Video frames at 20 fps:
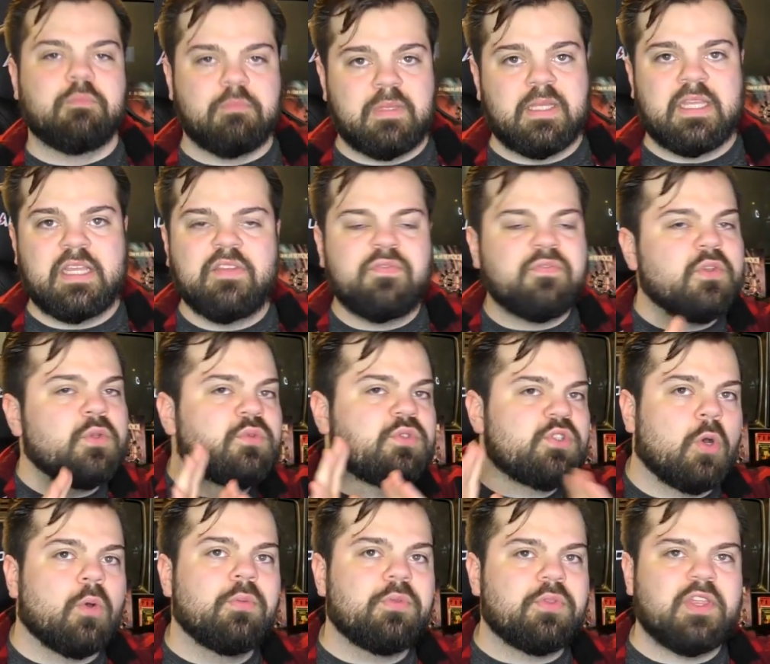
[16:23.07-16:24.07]
me, if you
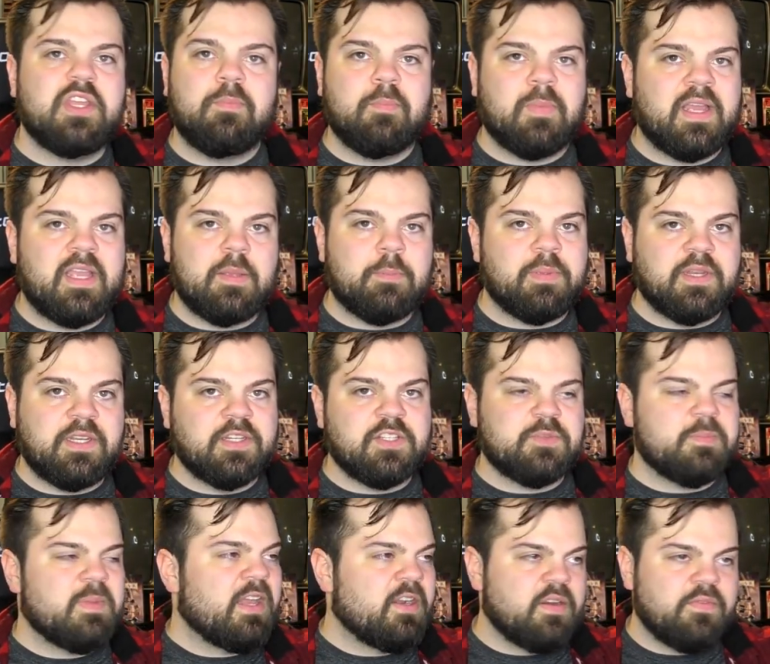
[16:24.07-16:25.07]
don't think my
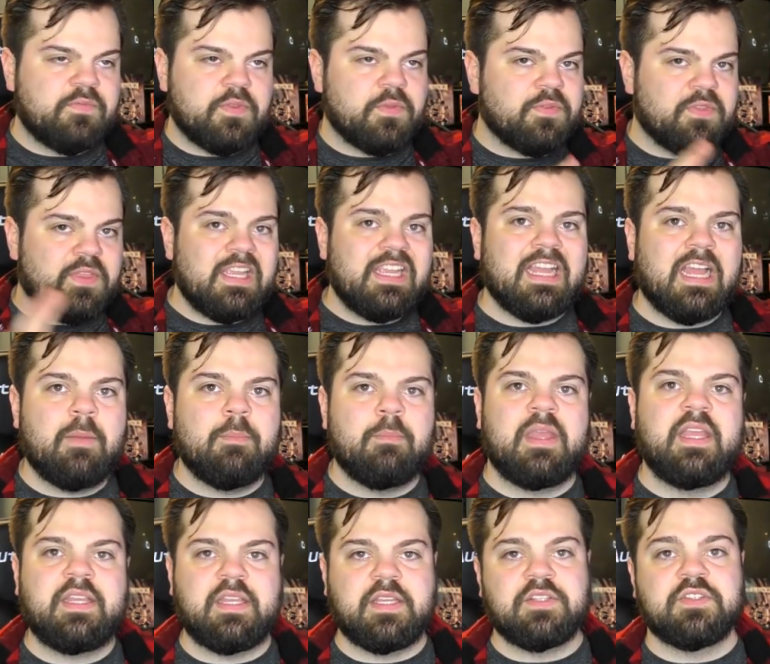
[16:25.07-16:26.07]
opinions matter, if you think I'm
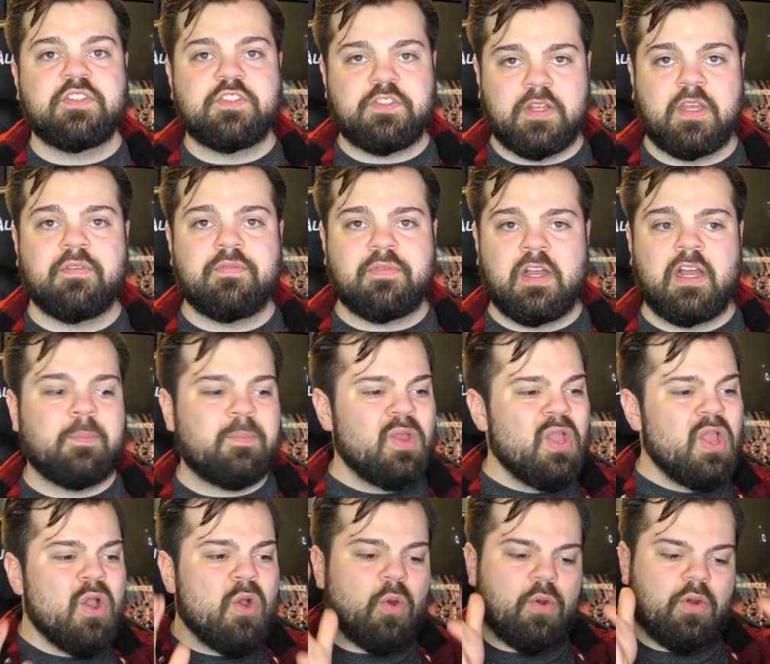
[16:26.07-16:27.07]
making stuff up,
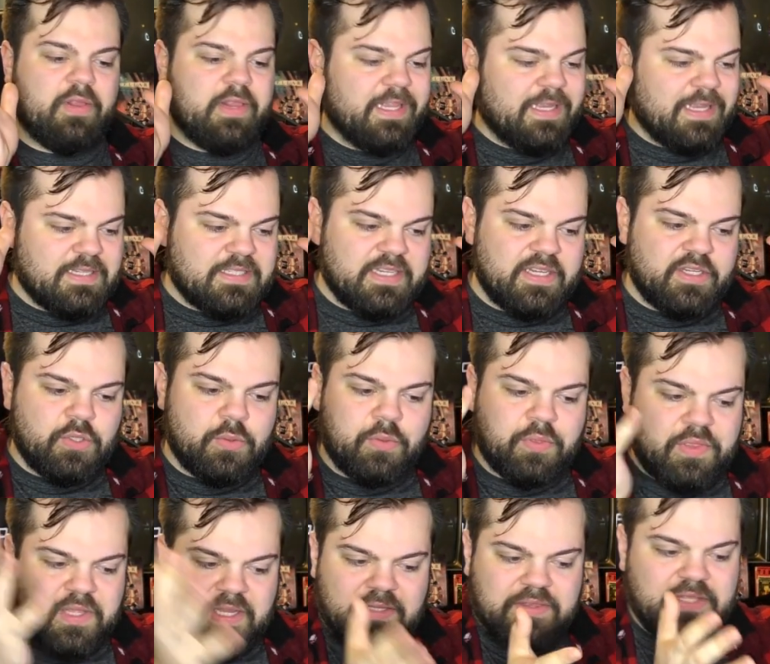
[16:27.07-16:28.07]
or like I said, you
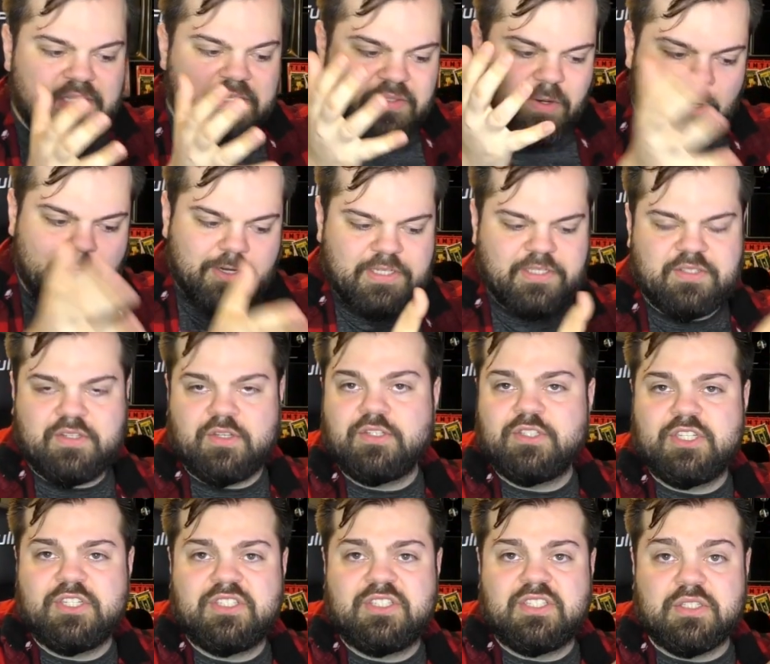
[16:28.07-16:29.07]
think these artists are
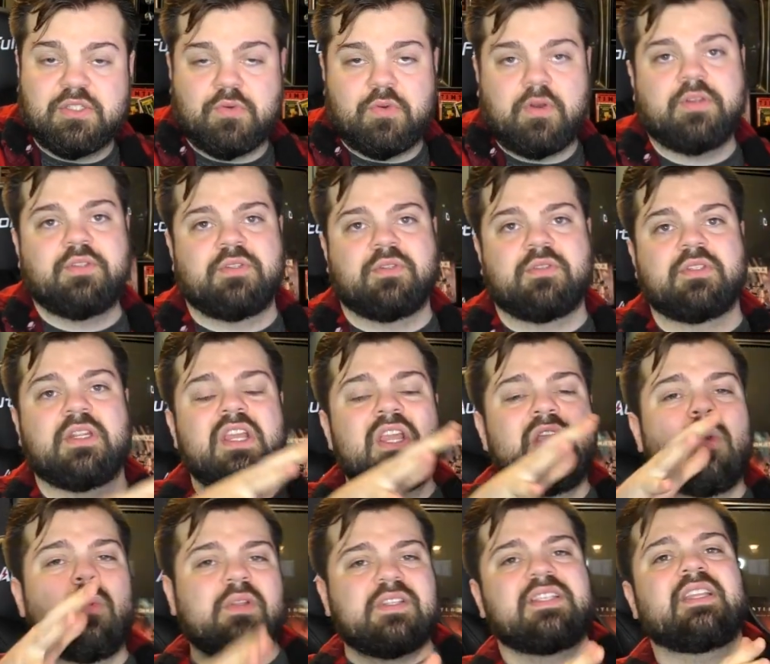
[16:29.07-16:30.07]
just disgruntled,
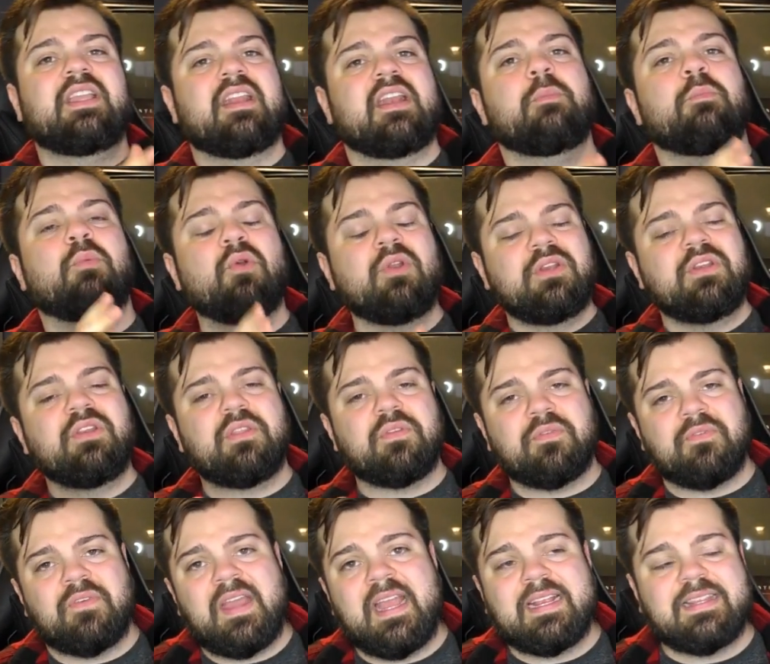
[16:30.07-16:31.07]
once again, I point you to the
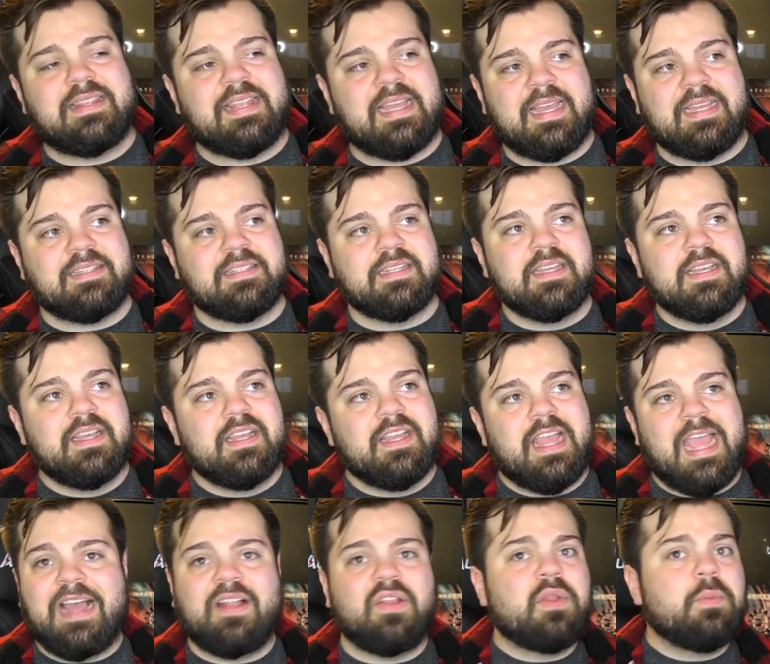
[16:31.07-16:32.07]
fact that
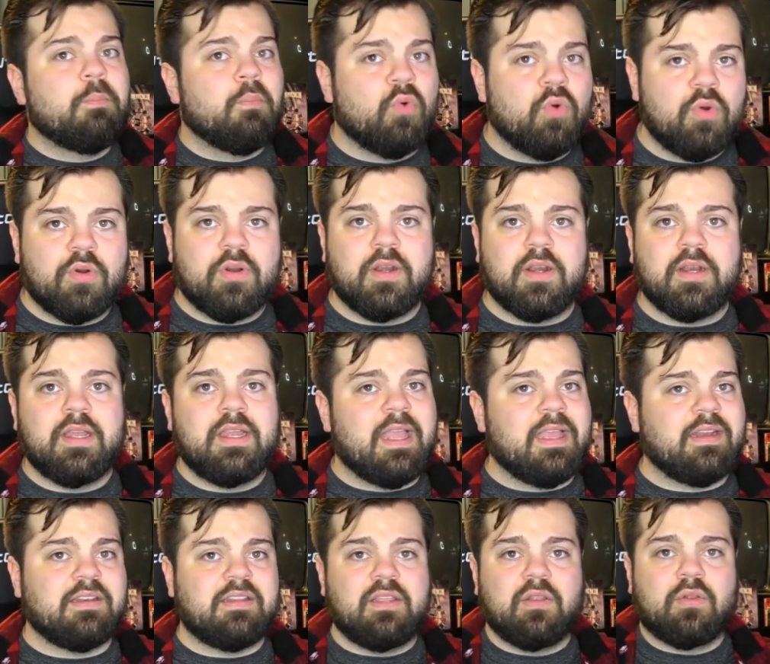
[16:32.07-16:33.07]
Alan Moore
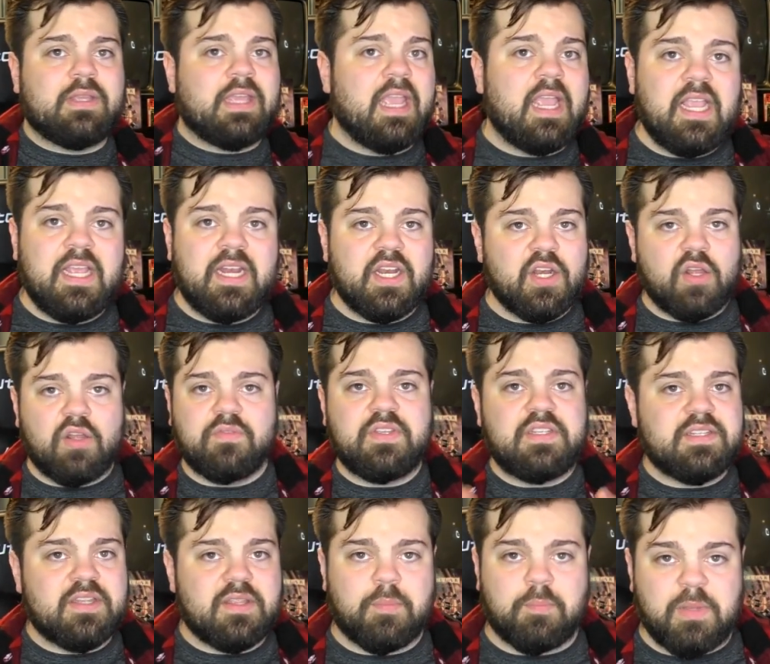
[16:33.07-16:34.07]
and Gil Kane and all
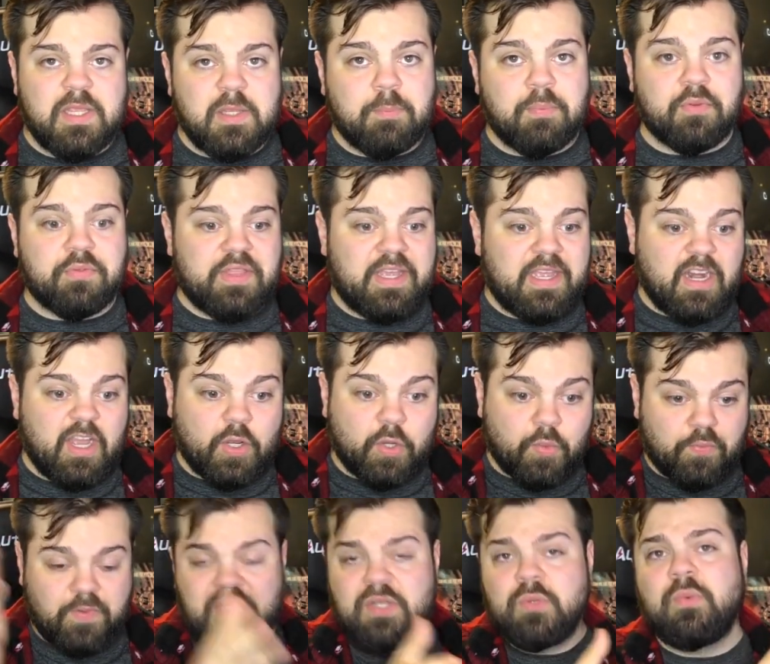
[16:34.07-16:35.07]
these other people that
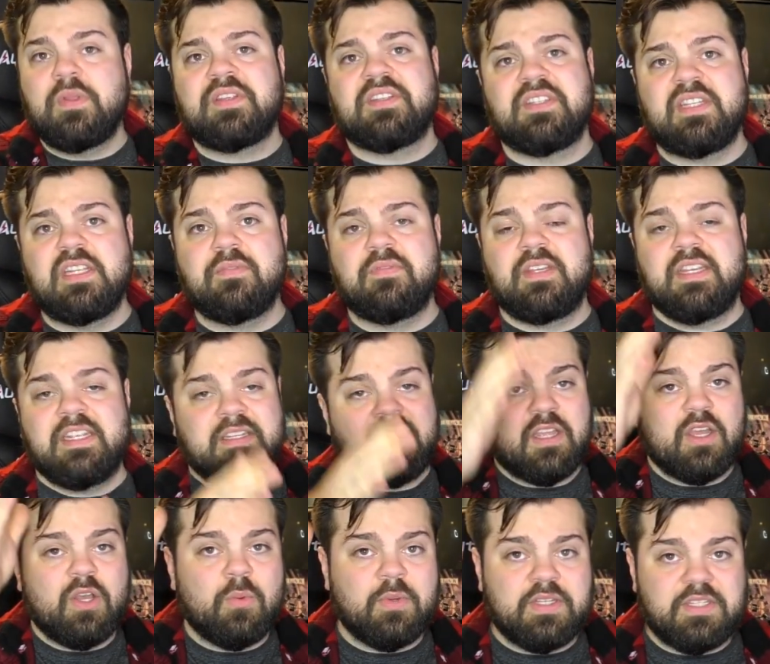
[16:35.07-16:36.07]
agreed with Steve
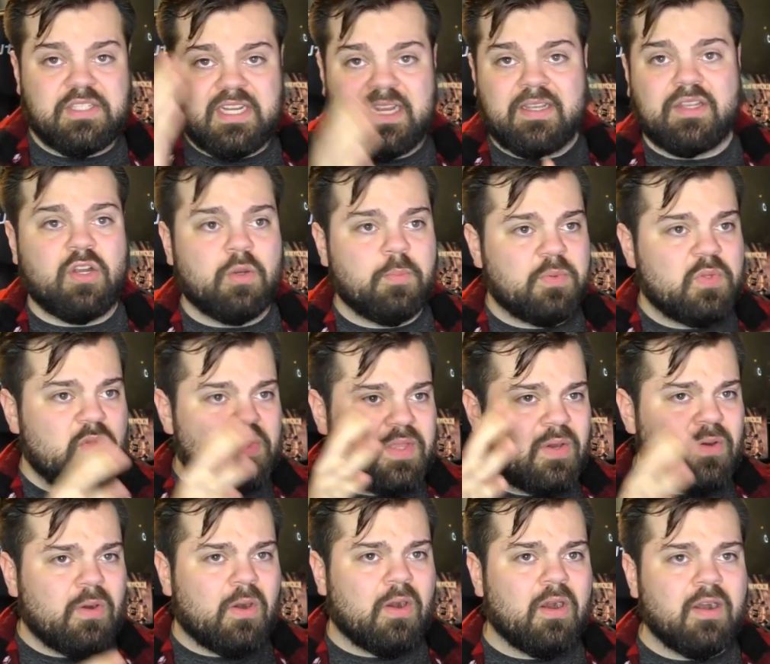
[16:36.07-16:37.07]
Ditko and Jack Kirby,
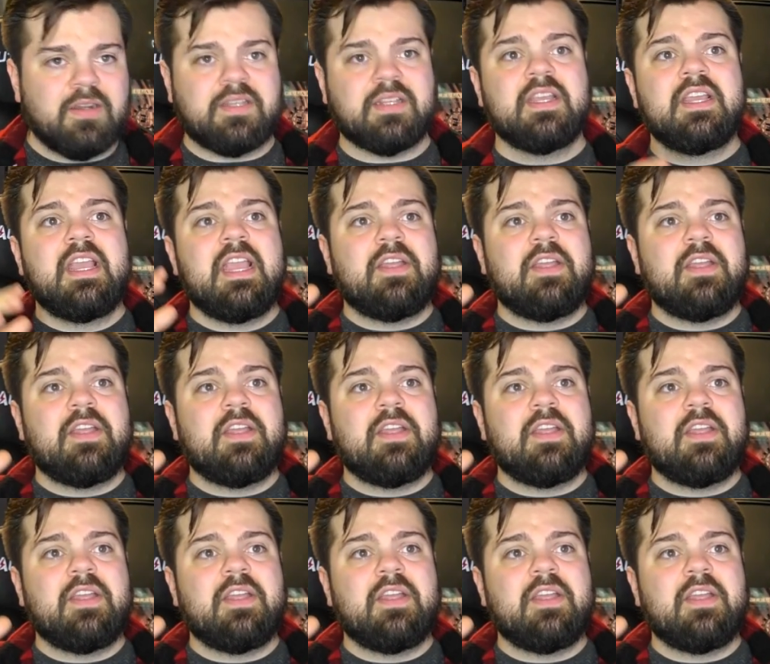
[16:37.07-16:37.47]
their art,